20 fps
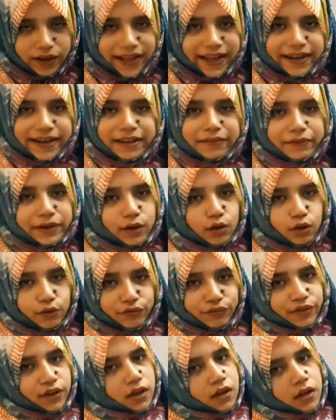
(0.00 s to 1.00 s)
Any
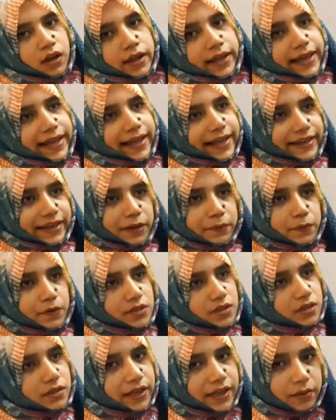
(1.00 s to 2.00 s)

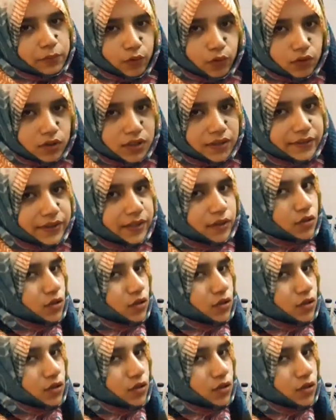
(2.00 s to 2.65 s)
person can broke the window,